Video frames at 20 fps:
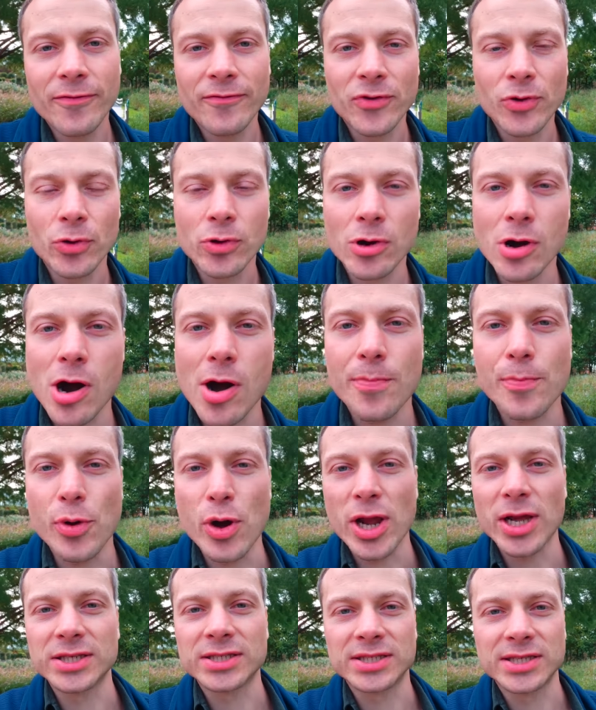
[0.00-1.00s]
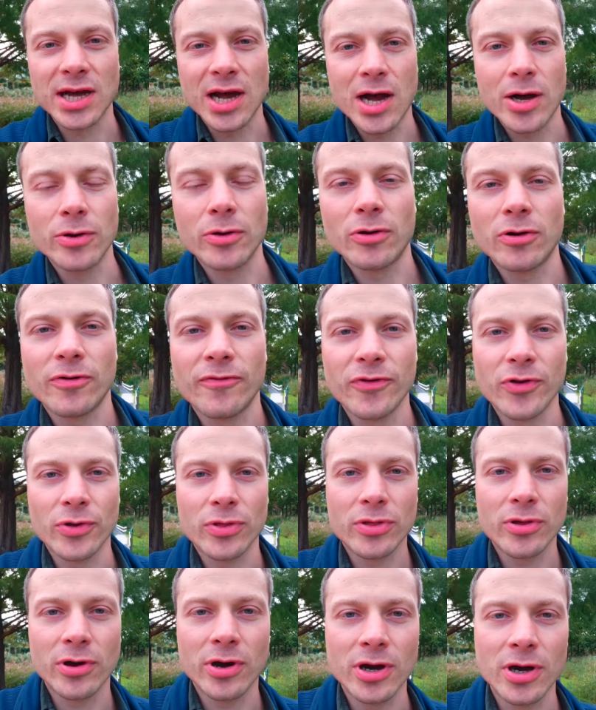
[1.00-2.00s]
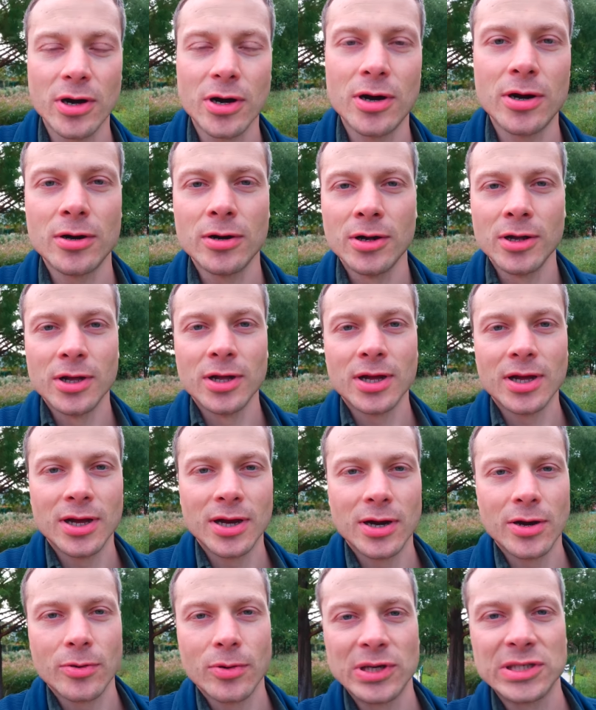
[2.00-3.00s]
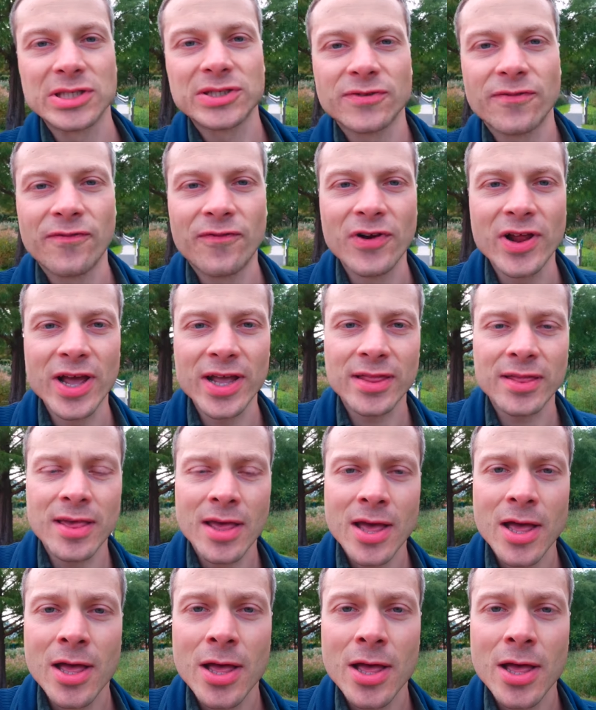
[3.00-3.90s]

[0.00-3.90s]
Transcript: if your car breaks down or if your tire uh, runs flat,